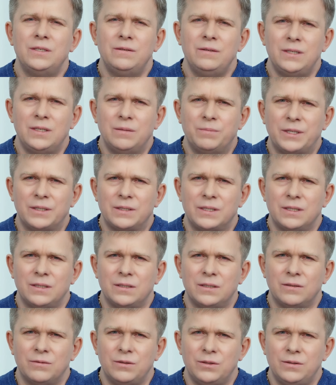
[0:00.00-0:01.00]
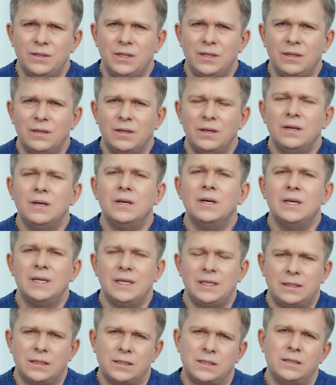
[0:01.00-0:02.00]
More than 99% of people
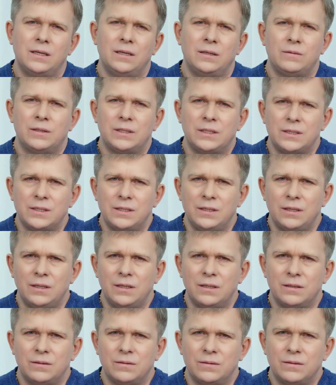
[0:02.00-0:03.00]
know and share this.